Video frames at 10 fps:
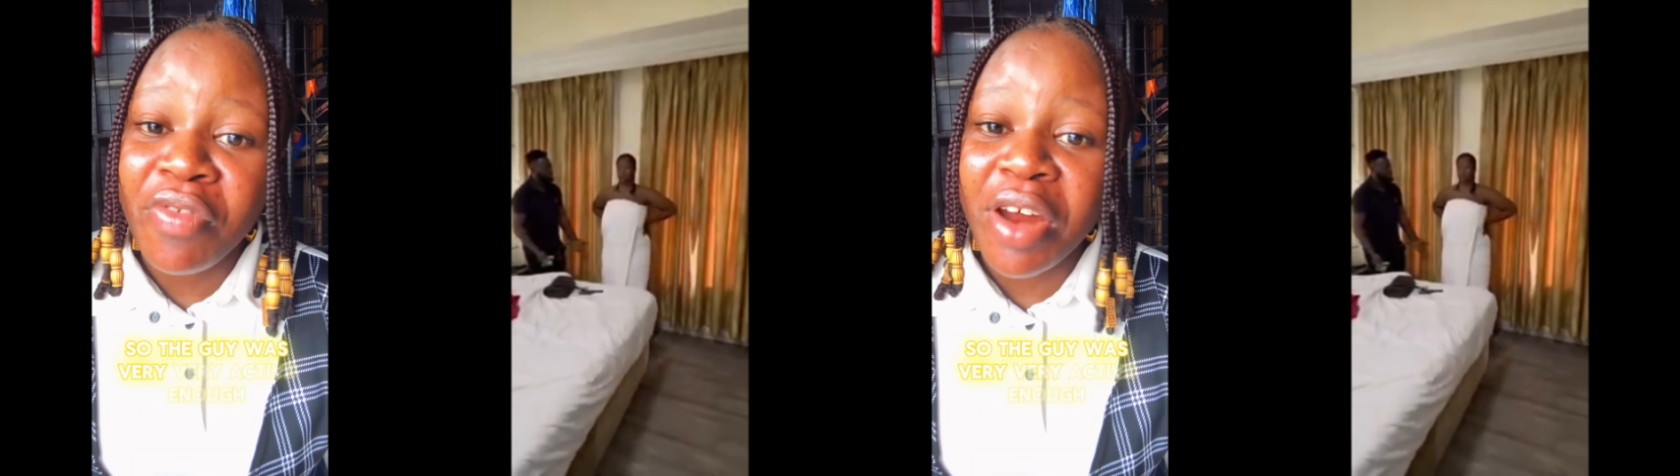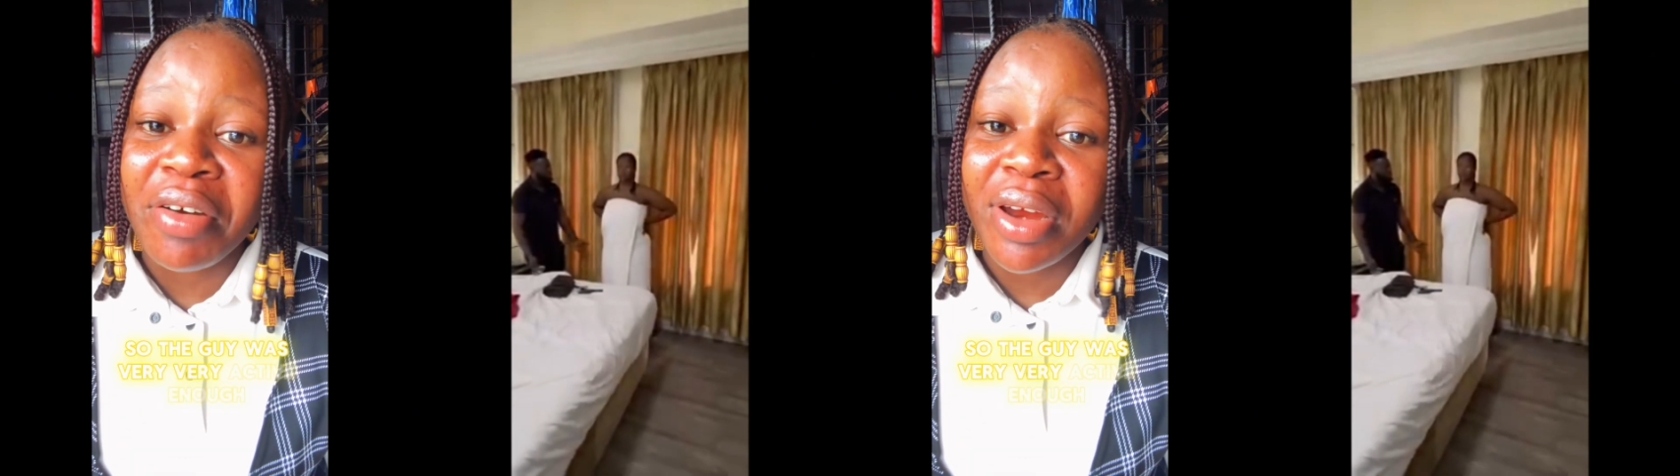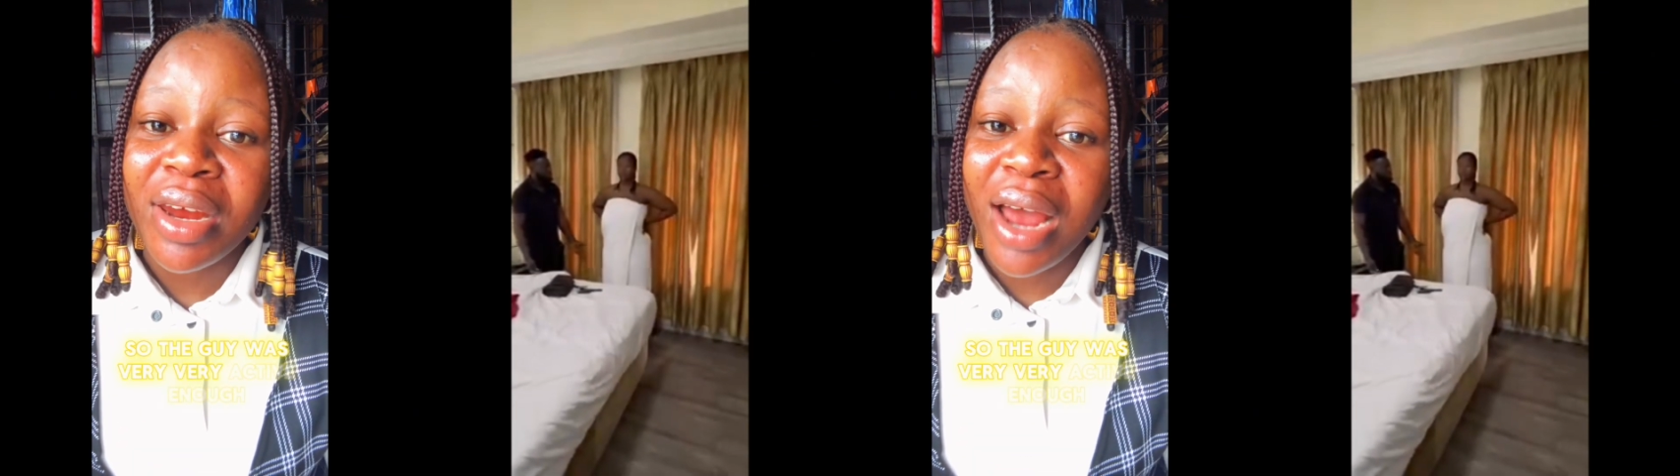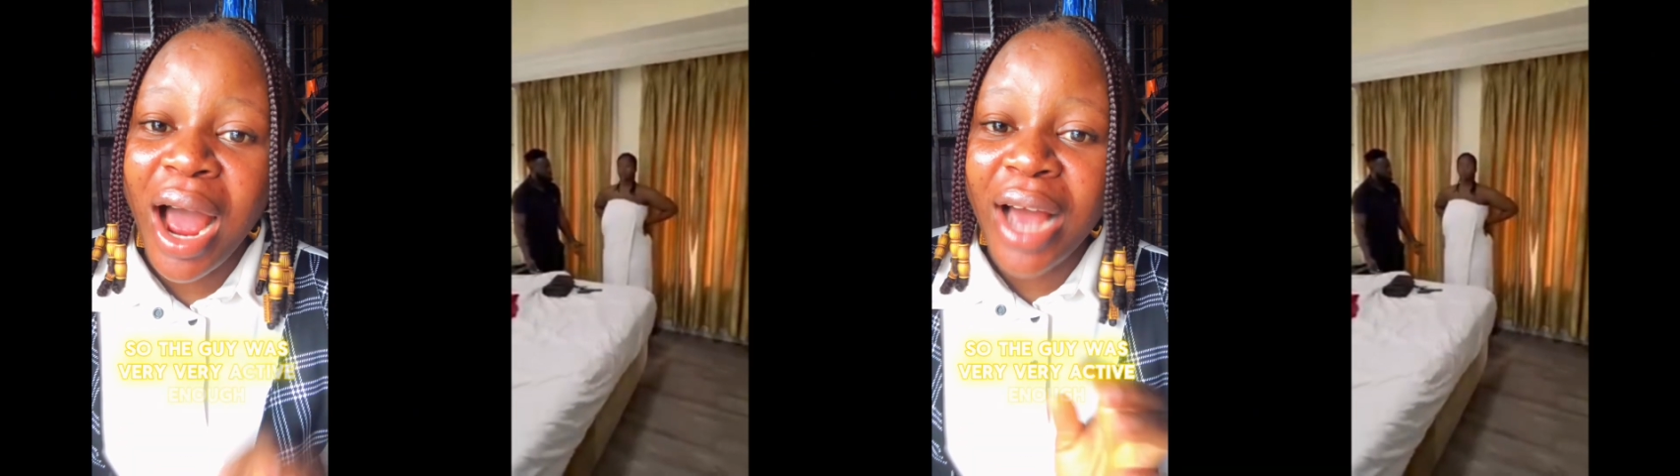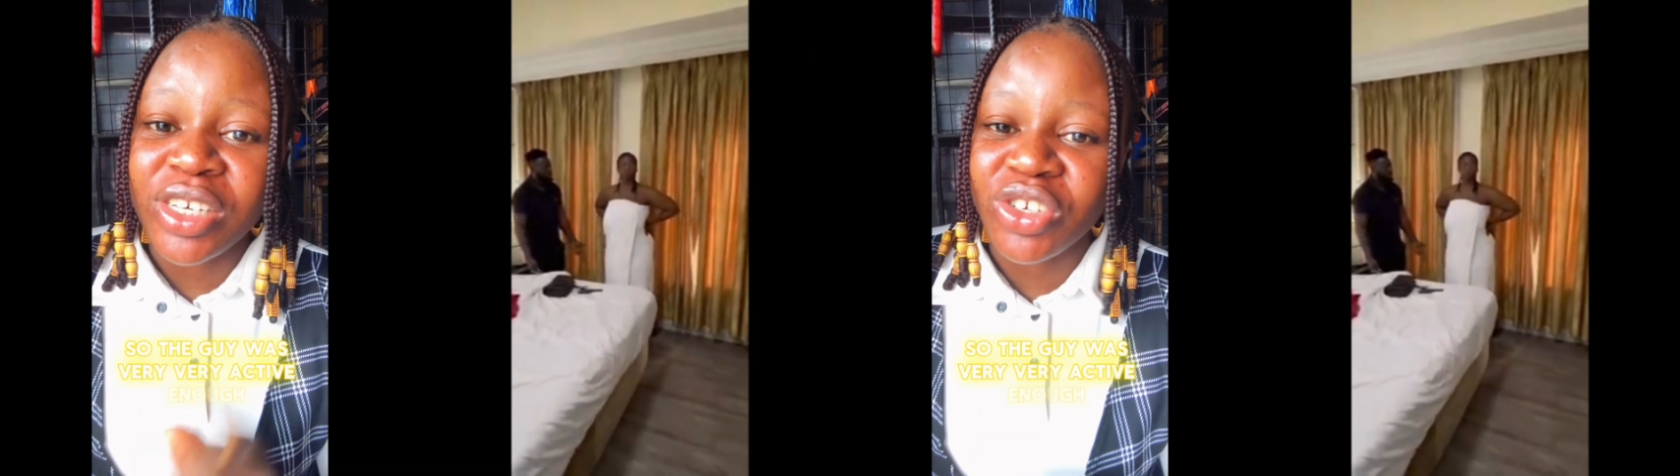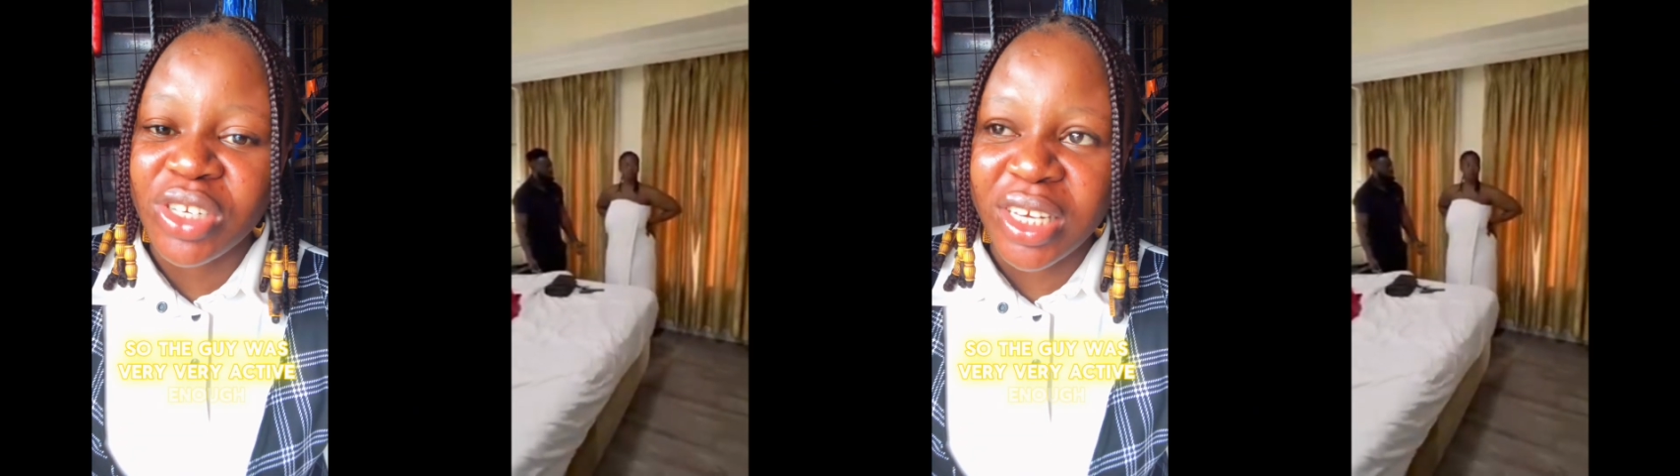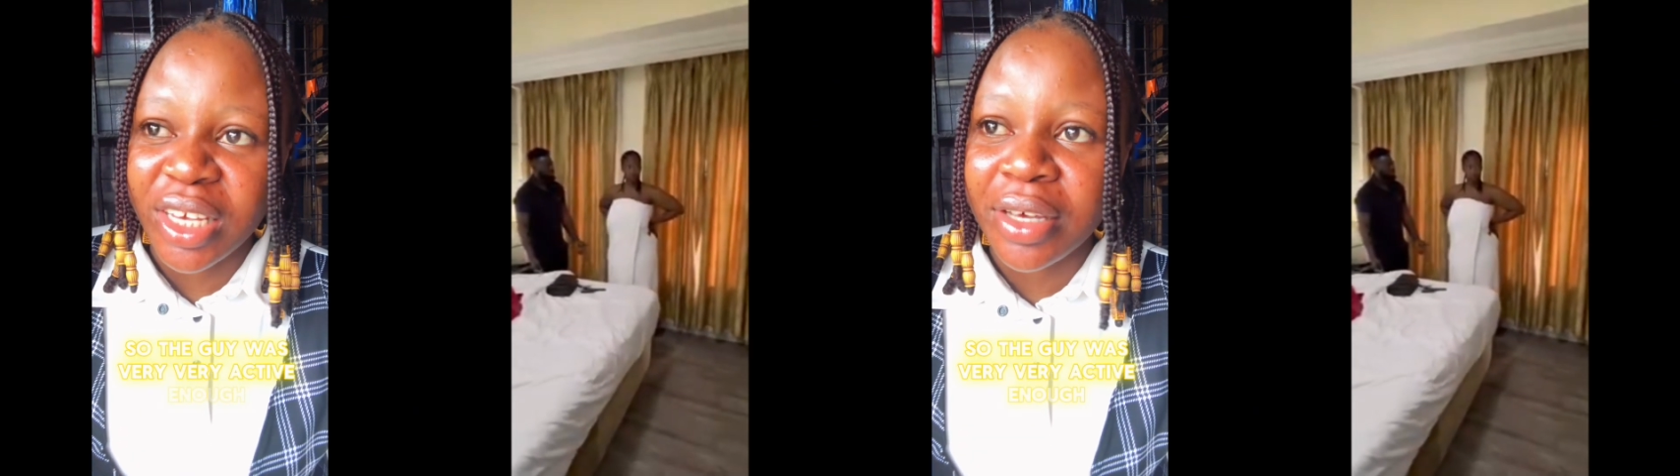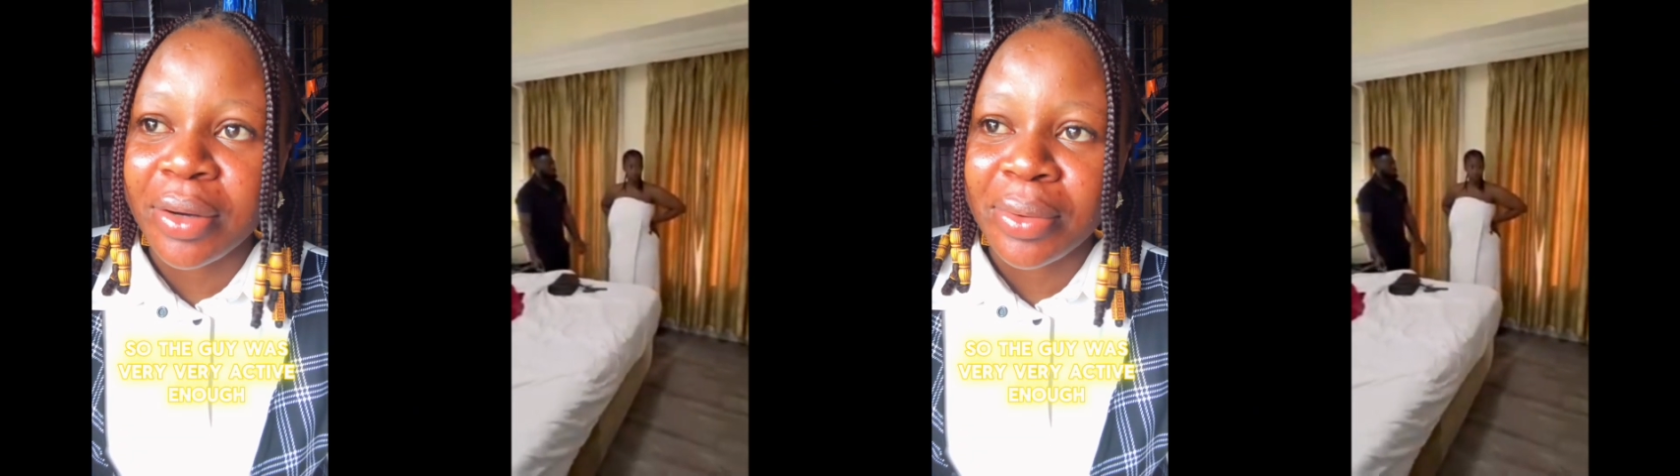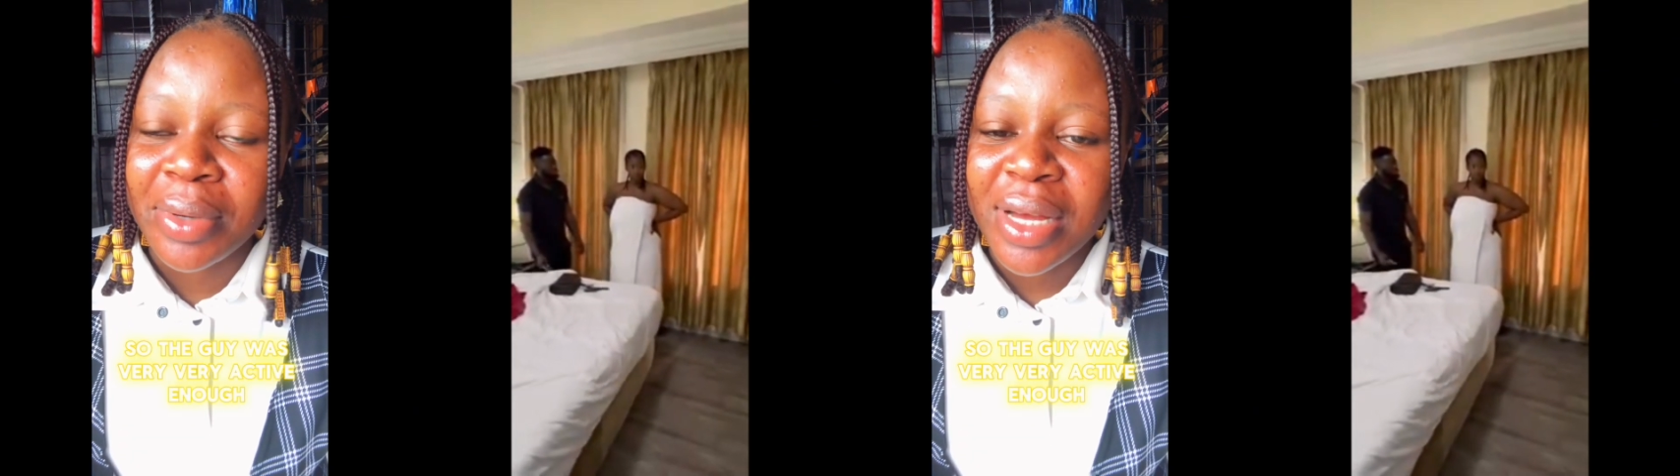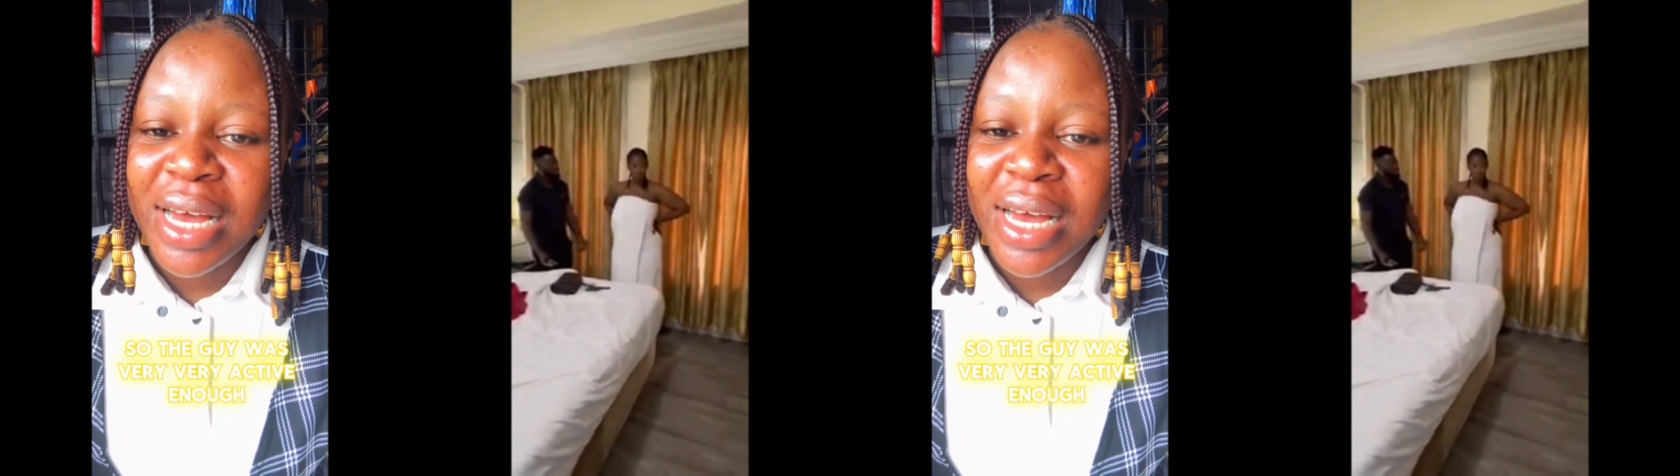very harsh on the girl.